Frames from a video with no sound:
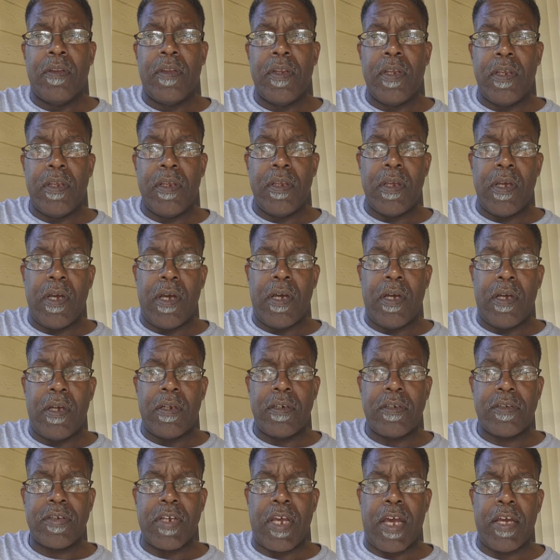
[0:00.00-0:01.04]

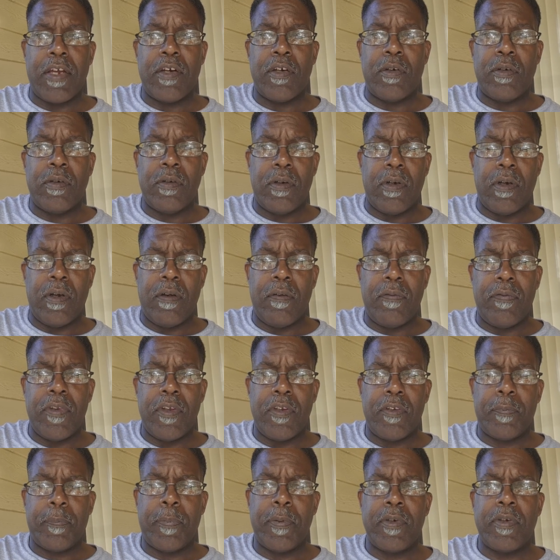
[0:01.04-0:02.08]
the title of
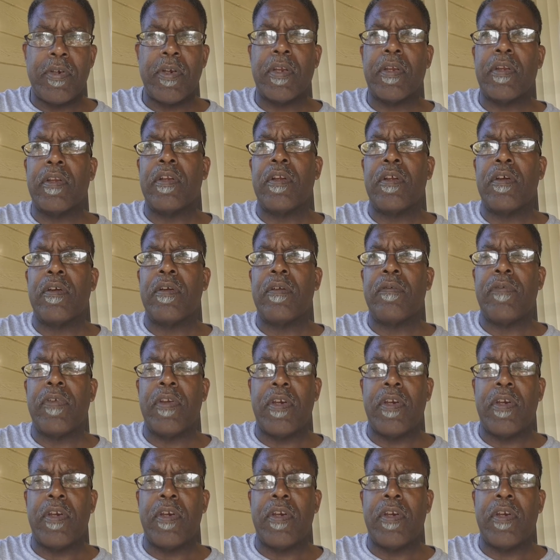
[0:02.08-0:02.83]
this particular